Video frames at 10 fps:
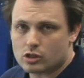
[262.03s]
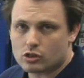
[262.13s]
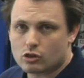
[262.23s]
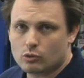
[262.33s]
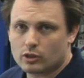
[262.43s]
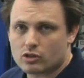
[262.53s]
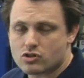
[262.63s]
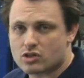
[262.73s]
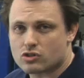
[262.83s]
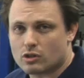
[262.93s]
in your cooling
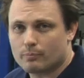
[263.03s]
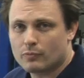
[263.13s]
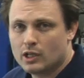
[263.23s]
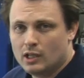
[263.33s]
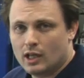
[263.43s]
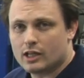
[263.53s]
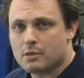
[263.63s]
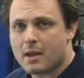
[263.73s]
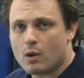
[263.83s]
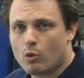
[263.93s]
system, and you
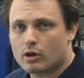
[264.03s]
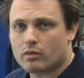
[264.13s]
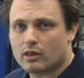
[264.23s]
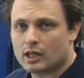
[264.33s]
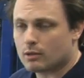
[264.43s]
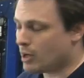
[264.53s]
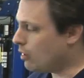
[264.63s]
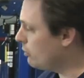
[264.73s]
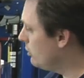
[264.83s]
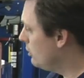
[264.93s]
may want to think
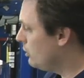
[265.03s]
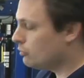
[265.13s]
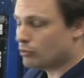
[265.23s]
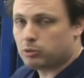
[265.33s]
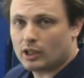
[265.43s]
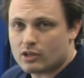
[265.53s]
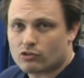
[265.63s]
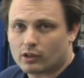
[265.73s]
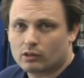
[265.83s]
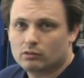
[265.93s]
about
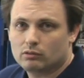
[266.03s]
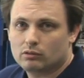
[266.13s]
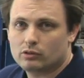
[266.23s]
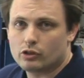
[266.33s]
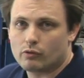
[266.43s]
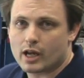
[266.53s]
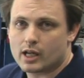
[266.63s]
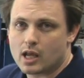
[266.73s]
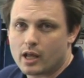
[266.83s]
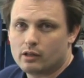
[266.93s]
replacing your
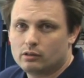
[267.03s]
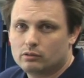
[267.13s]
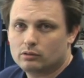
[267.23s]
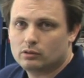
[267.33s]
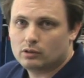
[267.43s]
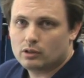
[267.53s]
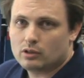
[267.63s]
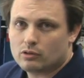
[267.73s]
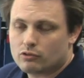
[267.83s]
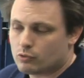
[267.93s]
radiator
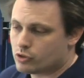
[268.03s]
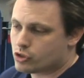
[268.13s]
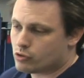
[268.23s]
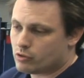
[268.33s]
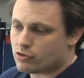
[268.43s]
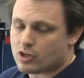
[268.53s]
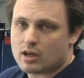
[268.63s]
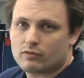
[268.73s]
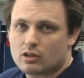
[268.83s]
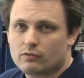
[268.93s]
to ensure the
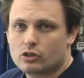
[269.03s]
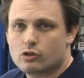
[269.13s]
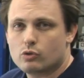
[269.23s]
safety of your new